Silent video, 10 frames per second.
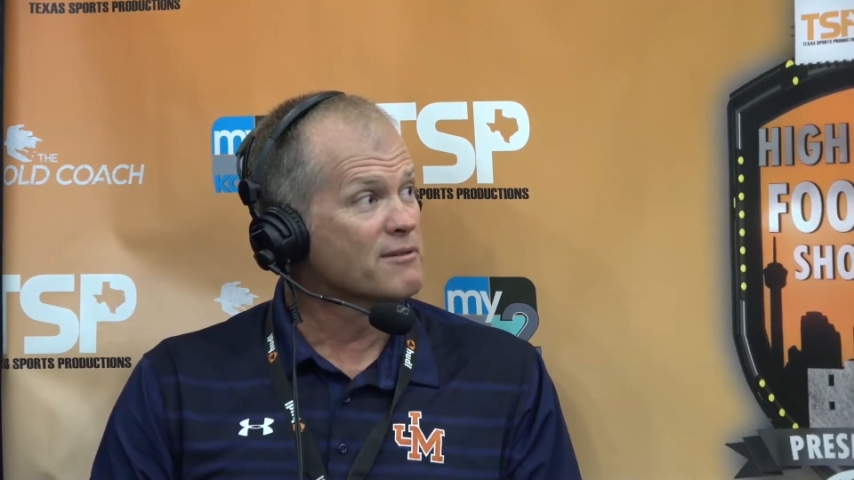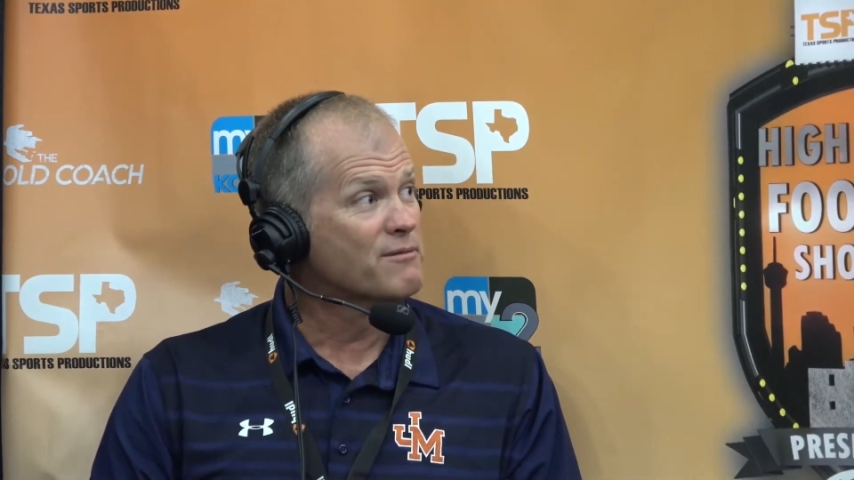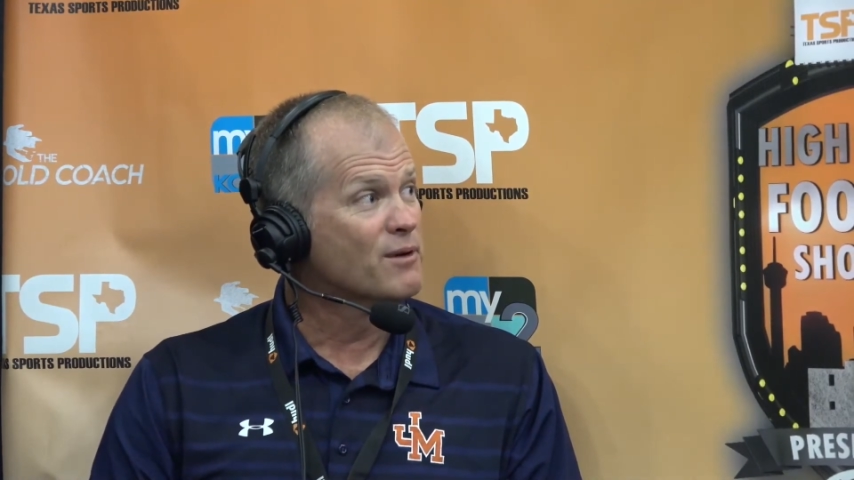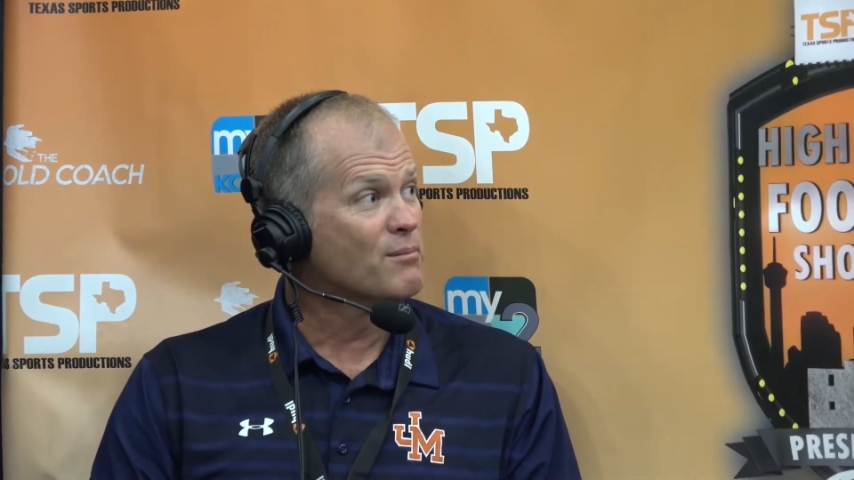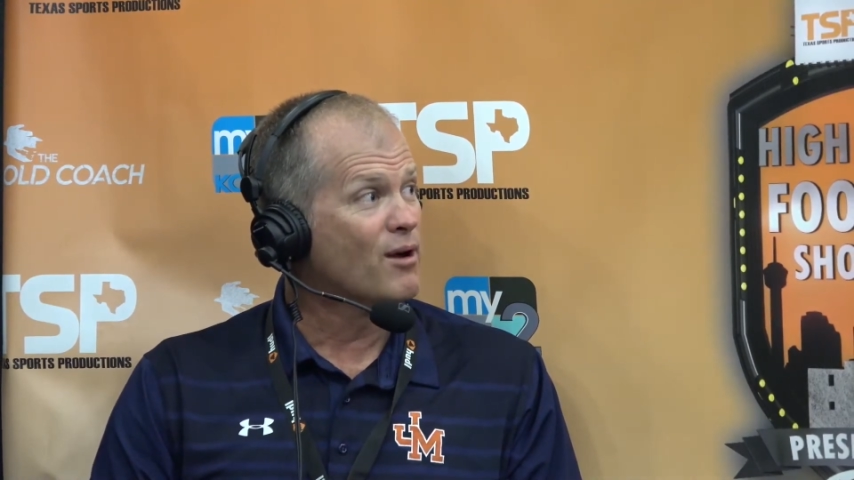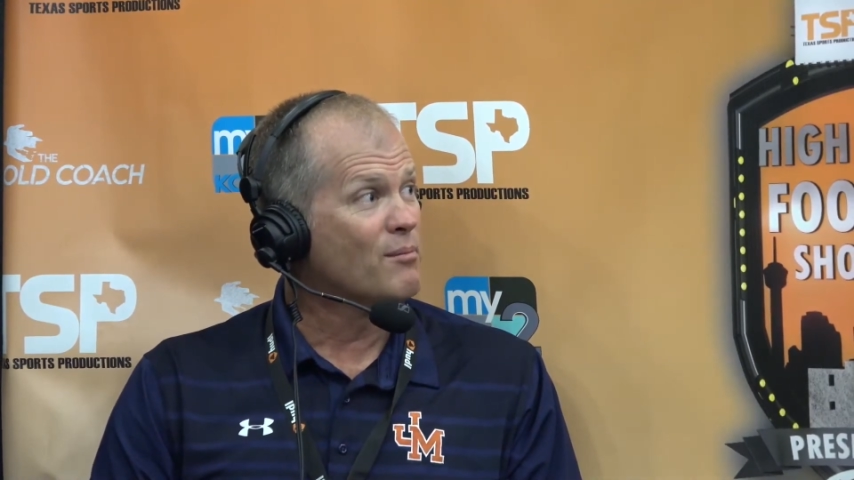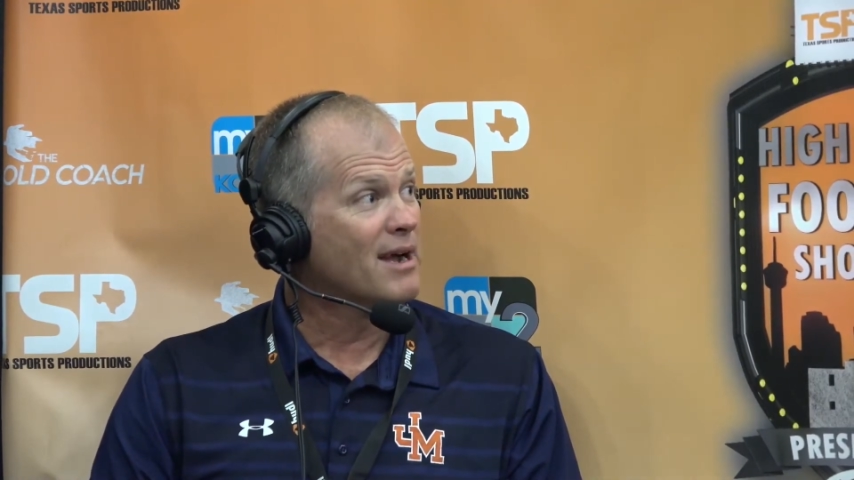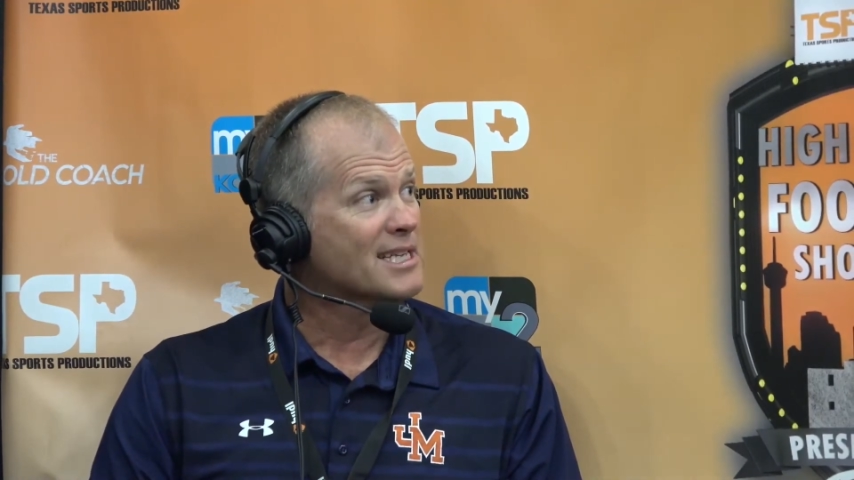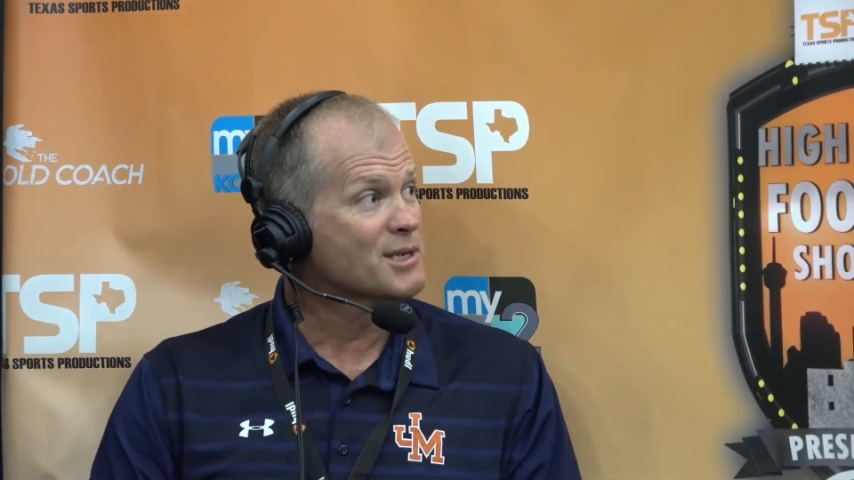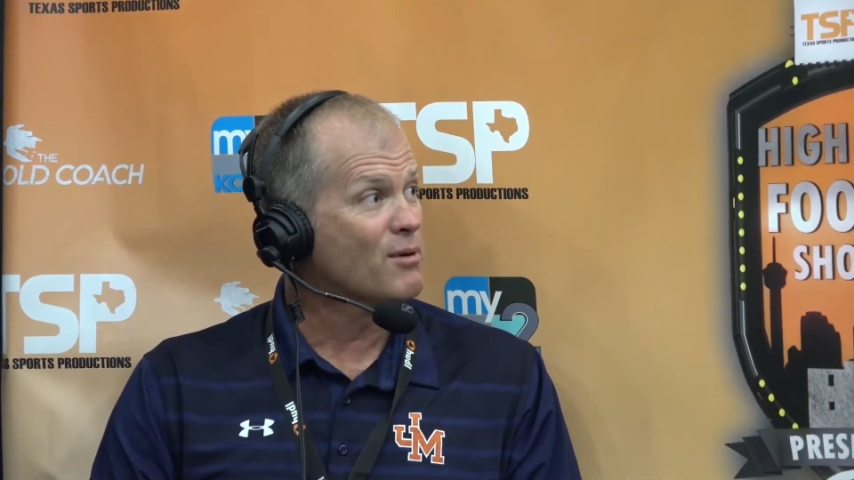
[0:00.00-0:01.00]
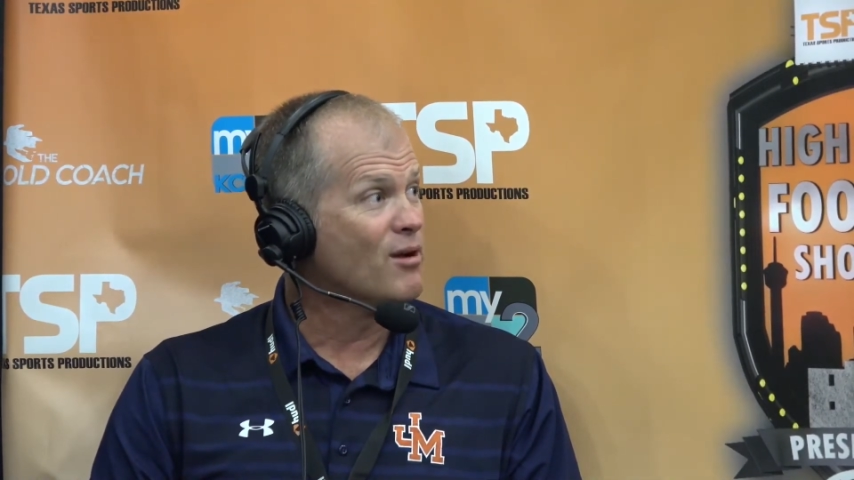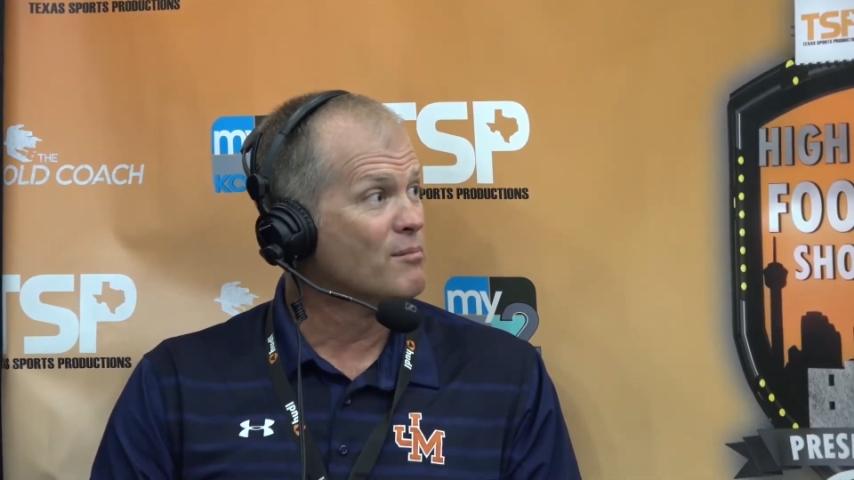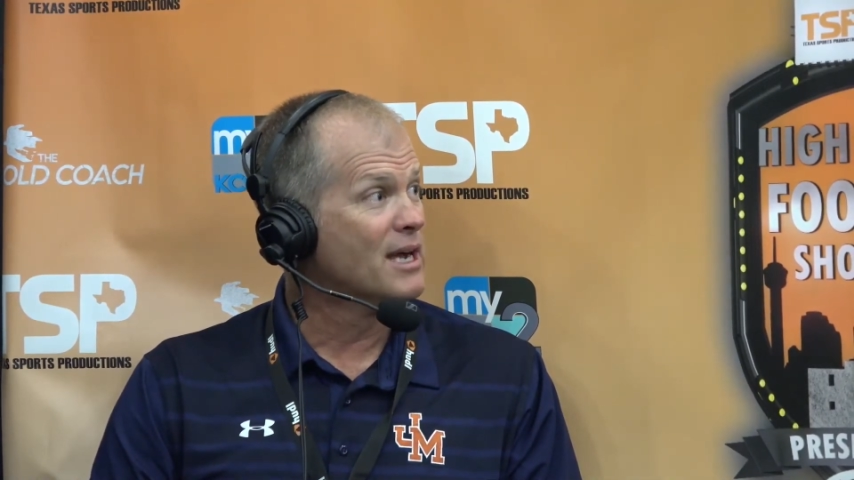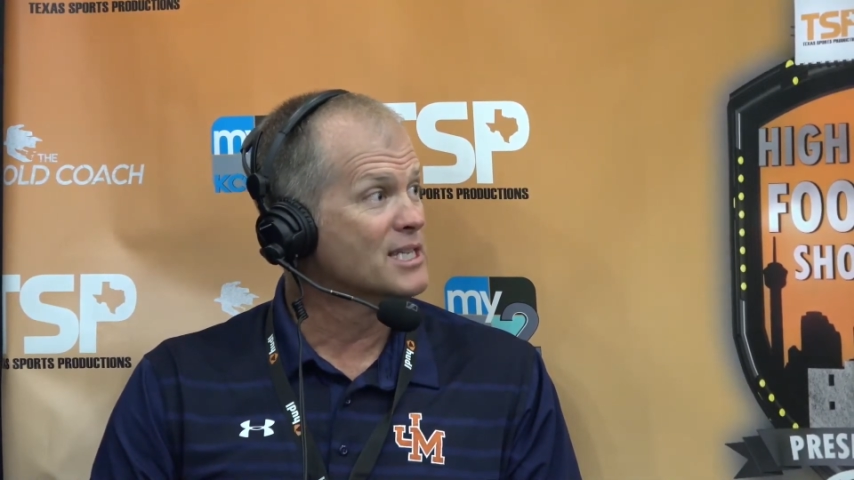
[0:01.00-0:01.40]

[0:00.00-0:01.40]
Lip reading: in football, basketball, and baseball.